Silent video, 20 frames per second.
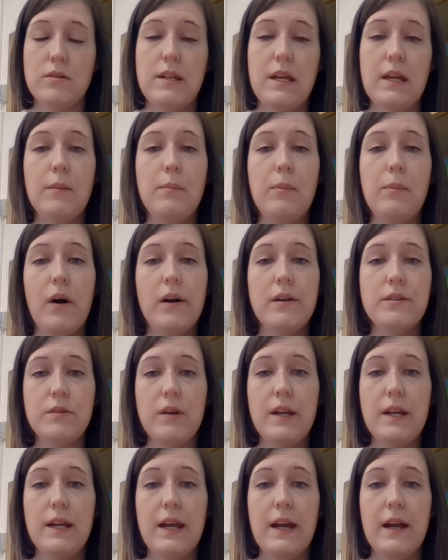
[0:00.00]
So take a pause
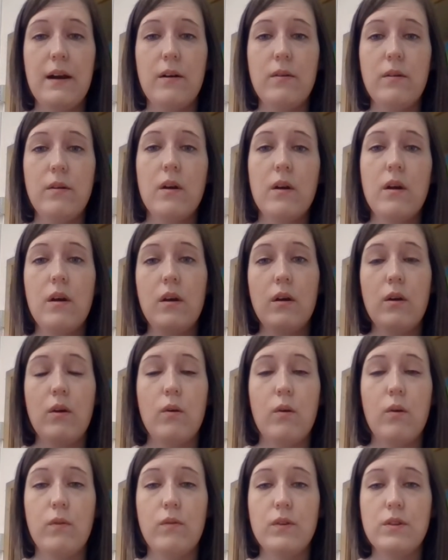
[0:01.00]
right now,
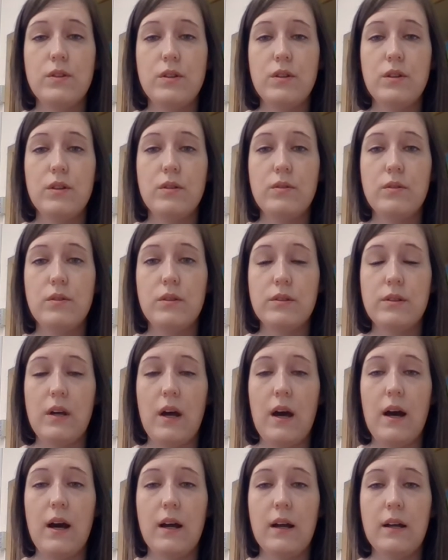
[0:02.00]
go over to your Google
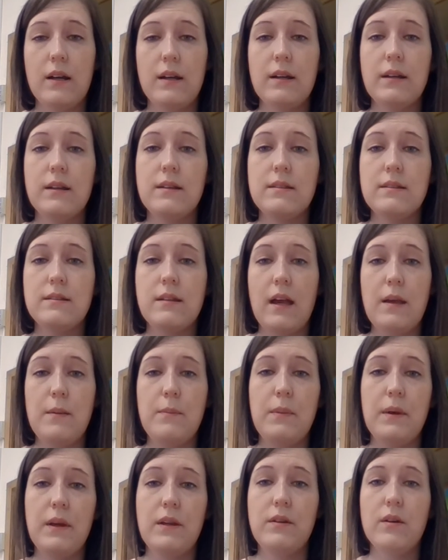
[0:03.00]
Doc,
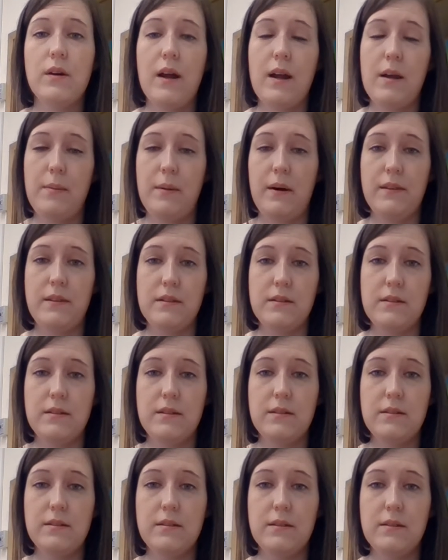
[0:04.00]
type in your
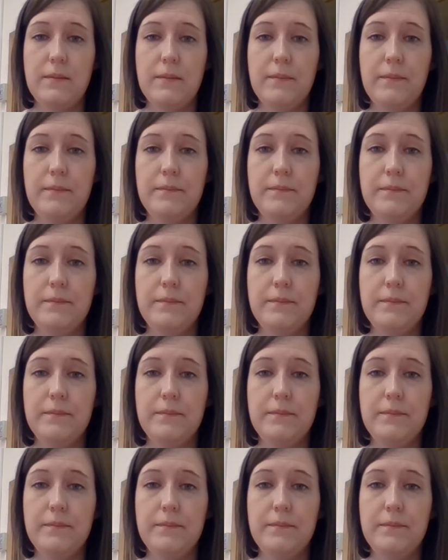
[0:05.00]
hypothesis.